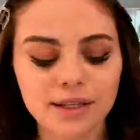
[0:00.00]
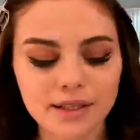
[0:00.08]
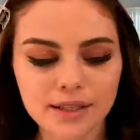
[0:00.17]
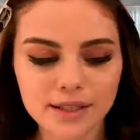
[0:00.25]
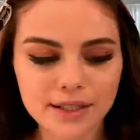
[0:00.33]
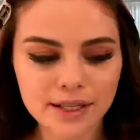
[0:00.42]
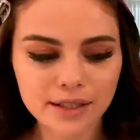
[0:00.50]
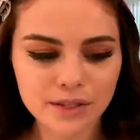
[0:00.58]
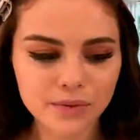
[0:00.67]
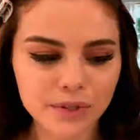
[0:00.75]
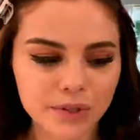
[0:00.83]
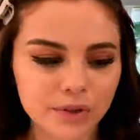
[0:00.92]
Next,
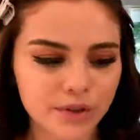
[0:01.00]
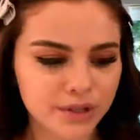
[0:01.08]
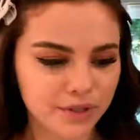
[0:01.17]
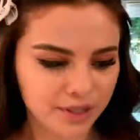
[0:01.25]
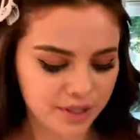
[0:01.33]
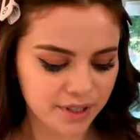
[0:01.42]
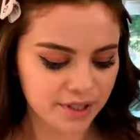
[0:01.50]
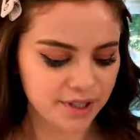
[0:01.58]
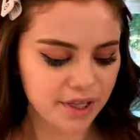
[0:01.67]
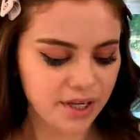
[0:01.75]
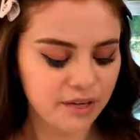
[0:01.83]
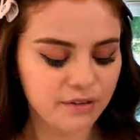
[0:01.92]
we are going to the Stay